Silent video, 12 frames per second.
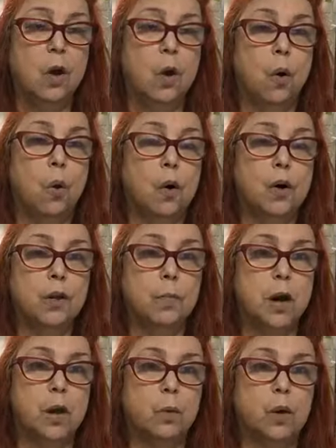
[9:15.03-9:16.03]
or you
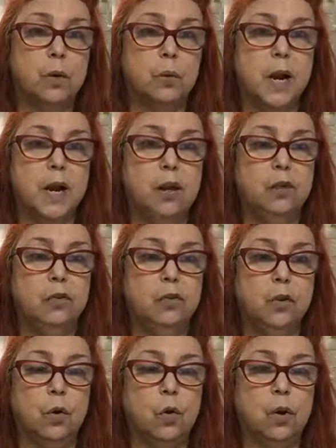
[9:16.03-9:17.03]
might want to raise
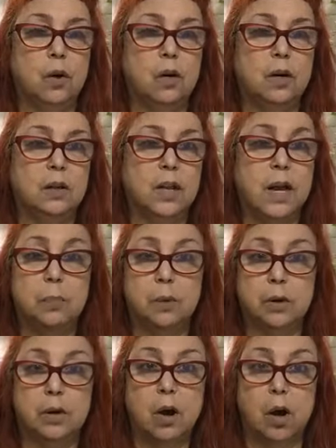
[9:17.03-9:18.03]
your
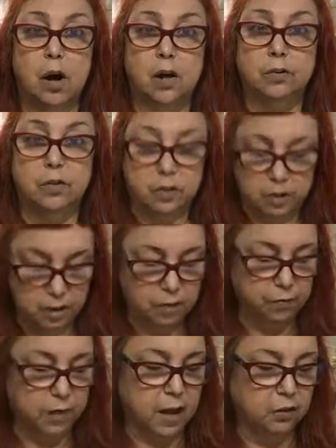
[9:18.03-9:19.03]
labor cost
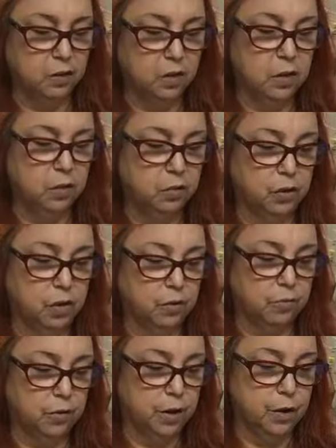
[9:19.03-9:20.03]
if that's easier
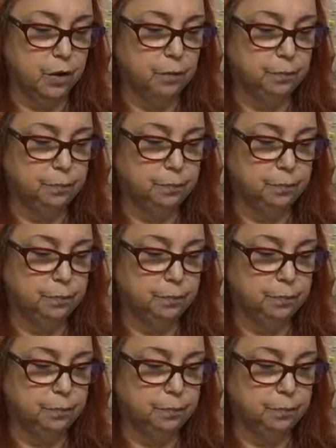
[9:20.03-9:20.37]
for you.